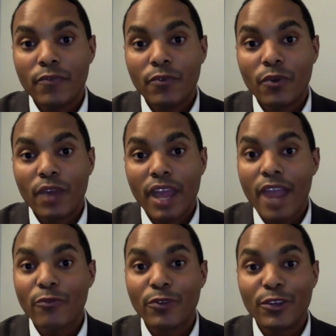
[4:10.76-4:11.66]
for
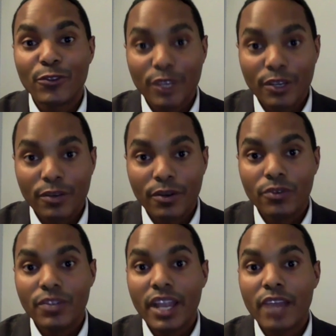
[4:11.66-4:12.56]
every
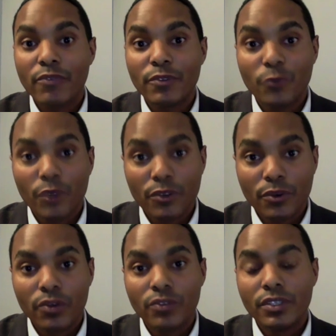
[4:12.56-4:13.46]
three-year-old, every
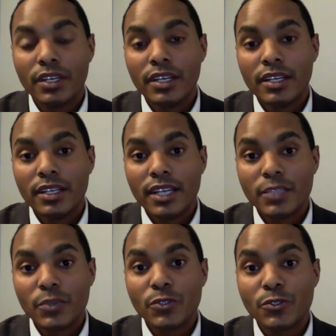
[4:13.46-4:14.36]
four-year-old,
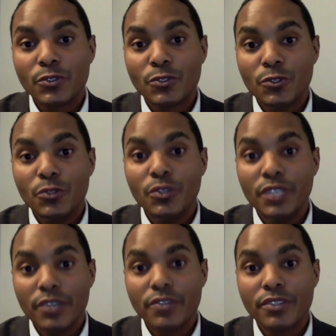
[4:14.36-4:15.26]
as well as two
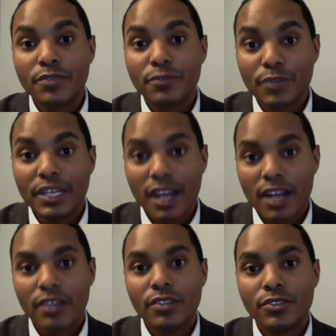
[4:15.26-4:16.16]
years of free
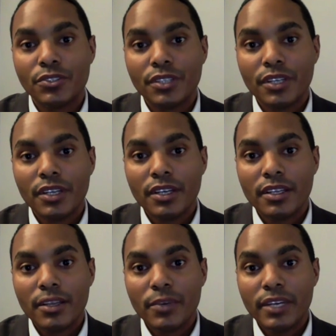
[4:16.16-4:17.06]
college
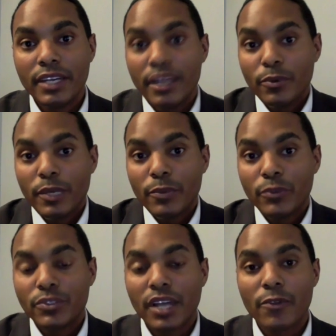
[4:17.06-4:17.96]
that would enable
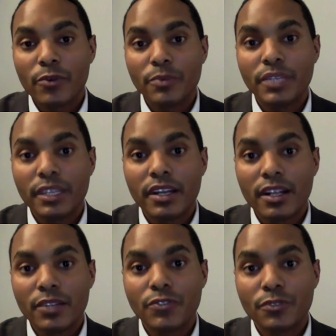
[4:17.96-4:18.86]
people to either obtain a
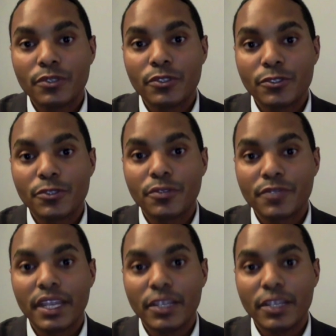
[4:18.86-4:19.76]
college degree or
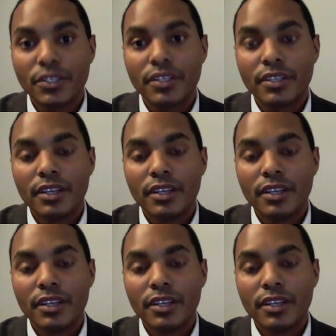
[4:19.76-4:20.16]
certification.